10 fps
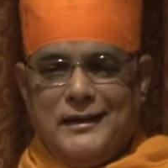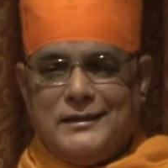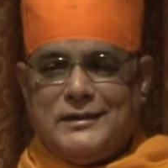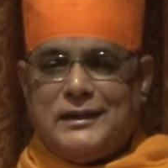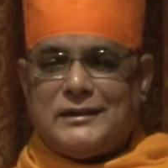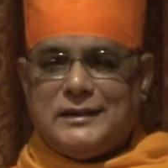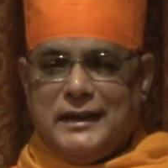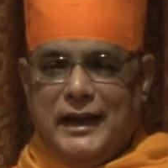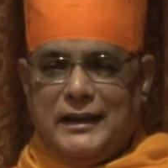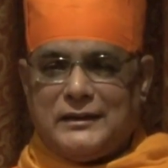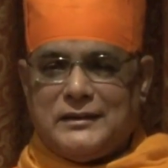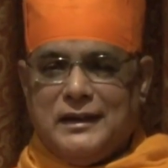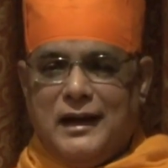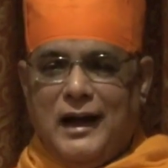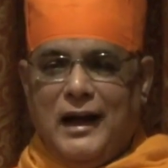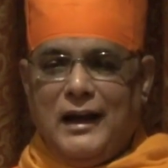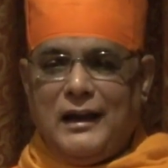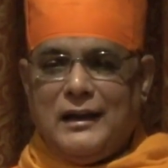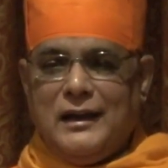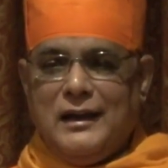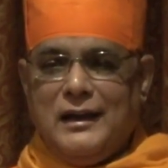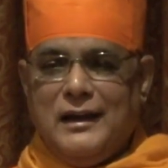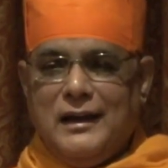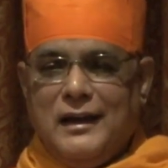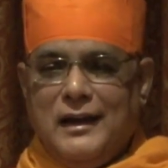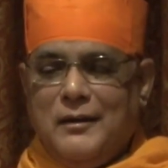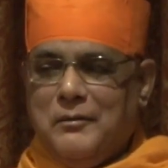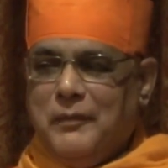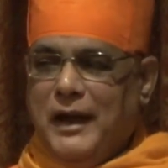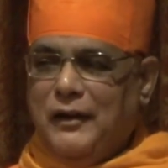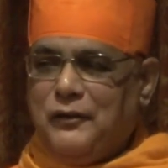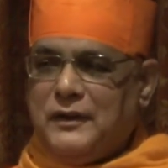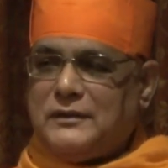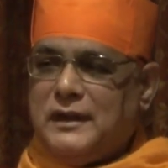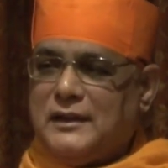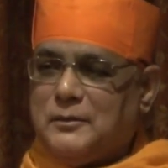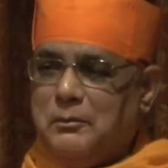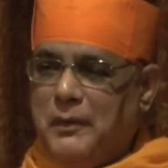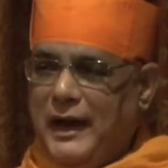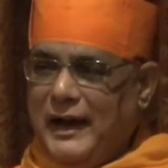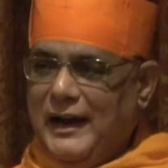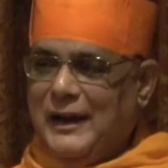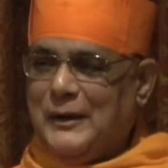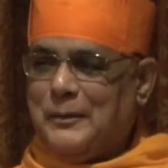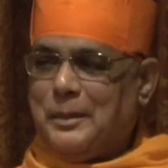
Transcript: 6th case, I manifests as my.